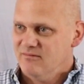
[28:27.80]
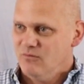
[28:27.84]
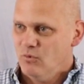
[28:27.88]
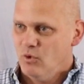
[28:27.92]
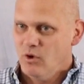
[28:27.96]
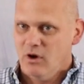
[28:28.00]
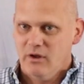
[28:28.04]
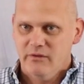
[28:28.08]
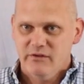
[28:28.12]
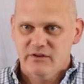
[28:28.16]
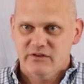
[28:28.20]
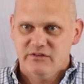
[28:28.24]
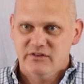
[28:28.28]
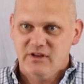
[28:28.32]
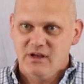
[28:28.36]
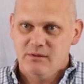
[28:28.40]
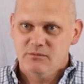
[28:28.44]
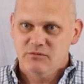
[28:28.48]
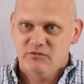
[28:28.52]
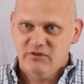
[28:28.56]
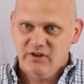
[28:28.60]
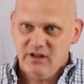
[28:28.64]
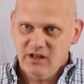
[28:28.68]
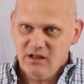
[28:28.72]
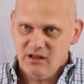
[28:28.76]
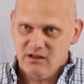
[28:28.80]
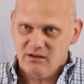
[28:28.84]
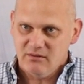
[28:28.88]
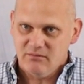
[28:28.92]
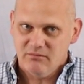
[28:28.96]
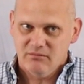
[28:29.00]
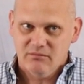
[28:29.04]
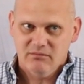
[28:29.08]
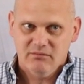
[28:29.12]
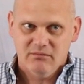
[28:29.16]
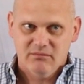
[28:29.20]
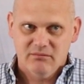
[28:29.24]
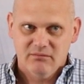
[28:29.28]
We're on the same
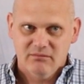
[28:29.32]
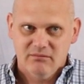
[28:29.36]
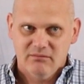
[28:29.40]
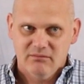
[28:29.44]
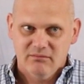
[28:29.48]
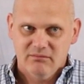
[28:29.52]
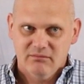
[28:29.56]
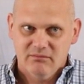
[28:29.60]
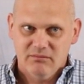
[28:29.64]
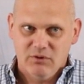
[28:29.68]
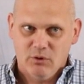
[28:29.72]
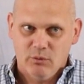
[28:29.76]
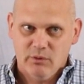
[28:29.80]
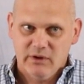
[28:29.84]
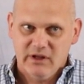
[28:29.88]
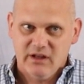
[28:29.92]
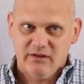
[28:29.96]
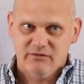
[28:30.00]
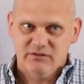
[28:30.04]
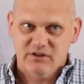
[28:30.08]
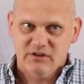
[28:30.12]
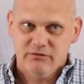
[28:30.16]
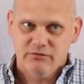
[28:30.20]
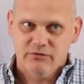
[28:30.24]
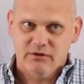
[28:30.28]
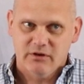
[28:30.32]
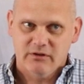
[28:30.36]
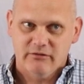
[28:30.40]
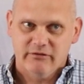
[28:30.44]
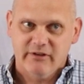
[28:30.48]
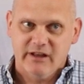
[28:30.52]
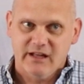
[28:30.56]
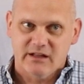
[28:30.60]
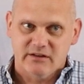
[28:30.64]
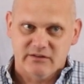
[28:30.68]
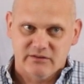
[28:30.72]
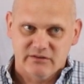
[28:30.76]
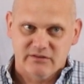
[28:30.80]
team, but we have different
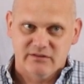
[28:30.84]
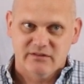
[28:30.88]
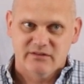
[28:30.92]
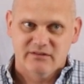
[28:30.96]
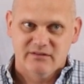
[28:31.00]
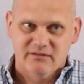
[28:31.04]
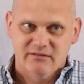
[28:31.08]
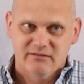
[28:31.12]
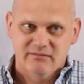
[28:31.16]
events.